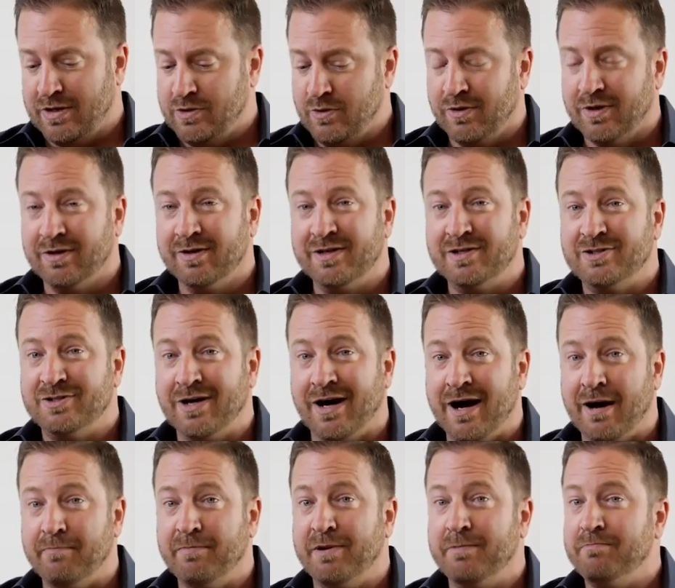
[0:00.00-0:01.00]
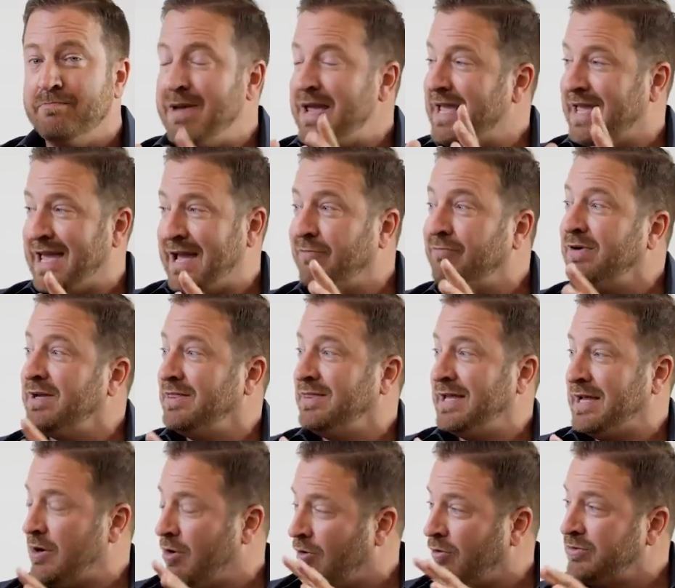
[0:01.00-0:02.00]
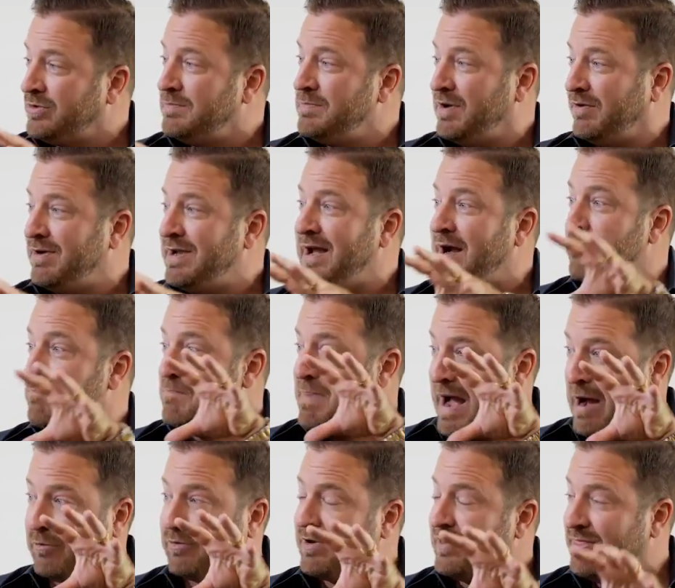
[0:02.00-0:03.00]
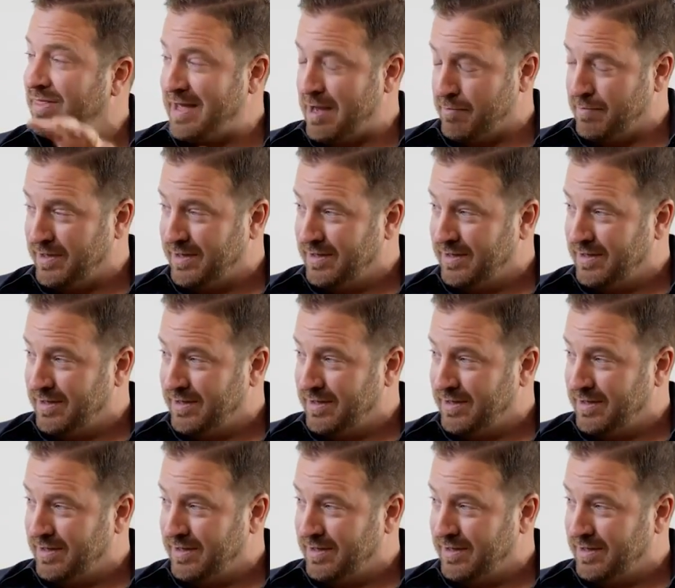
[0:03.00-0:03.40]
do a good job, but make everything ultimately about them.